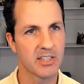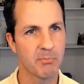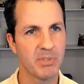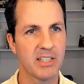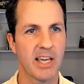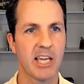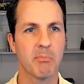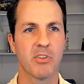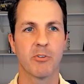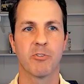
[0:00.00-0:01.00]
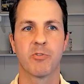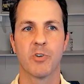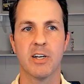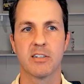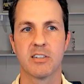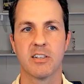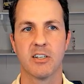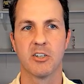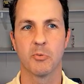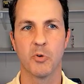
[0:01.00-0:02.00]
became the front
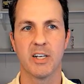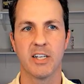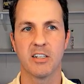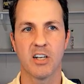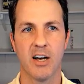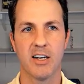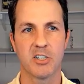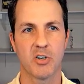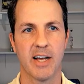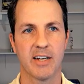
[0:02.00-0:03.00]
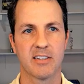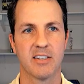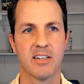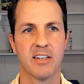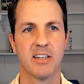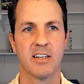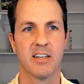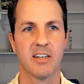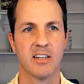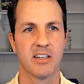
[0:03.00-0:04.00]
running contract
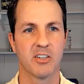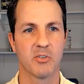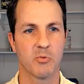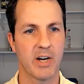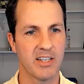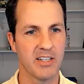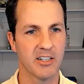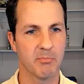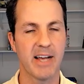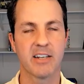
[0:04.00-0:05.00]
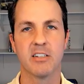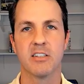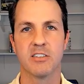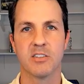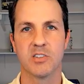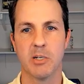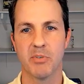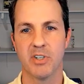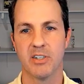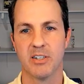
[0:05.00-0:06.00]
right here back in
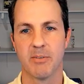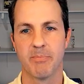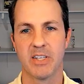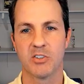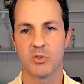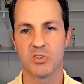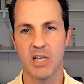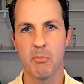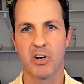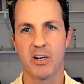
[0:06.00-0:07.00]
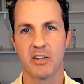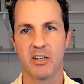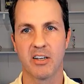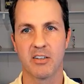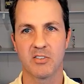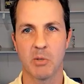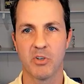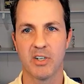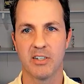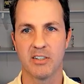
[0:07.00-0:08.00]
December. So somewhere
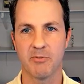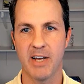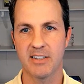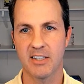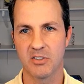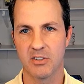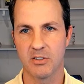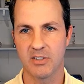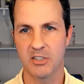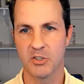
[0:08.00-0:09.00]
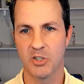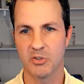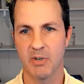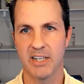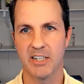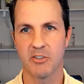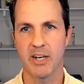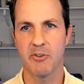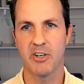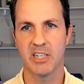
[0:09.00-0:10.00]
in fact, actually it looks like it shows it right here,
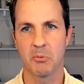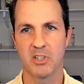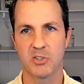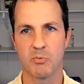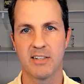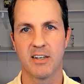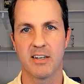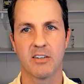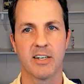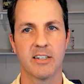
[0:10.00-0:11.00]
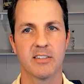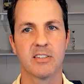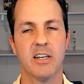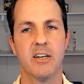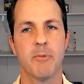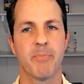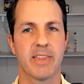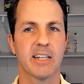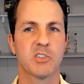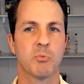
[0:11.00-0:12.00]
right around here where this red dotted line is,
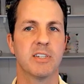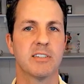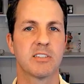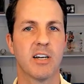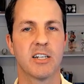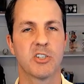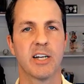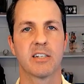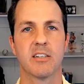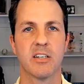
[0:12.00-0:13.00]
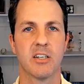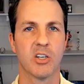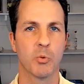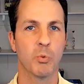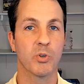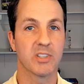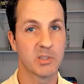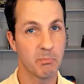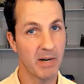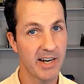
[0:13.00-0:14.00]
that's when this contract will
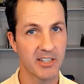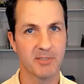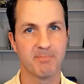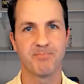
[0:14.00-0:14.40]
expire.